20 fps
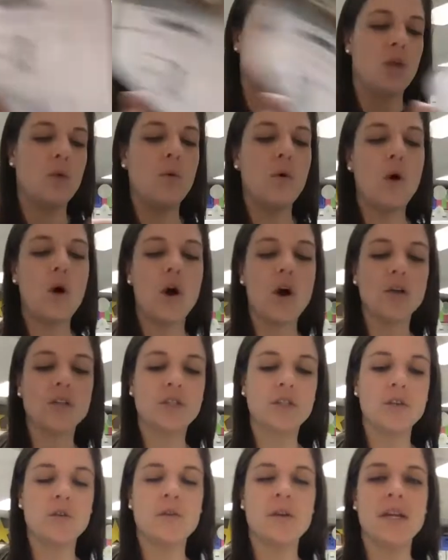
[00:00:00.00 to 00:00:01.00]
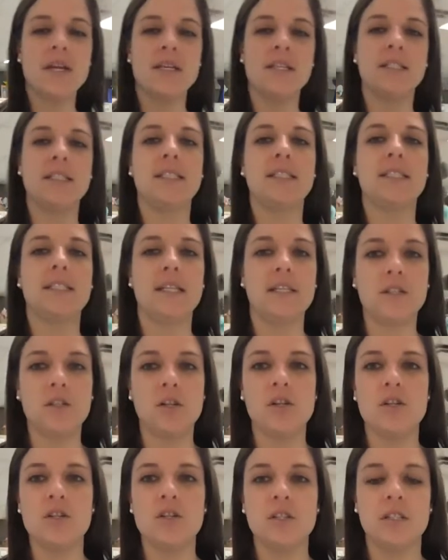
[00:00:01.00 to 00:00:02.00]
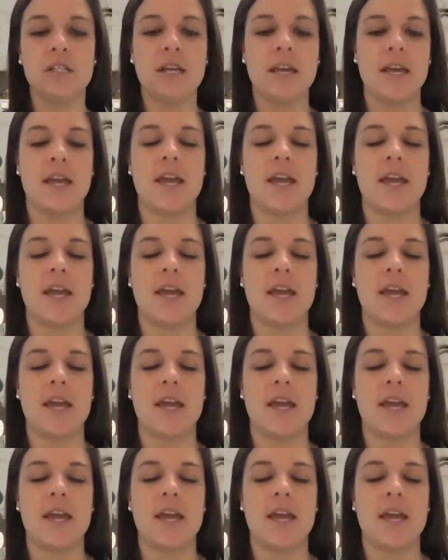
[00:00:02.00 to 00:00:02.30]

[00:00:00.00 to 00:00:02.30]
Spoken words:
You will also need scissors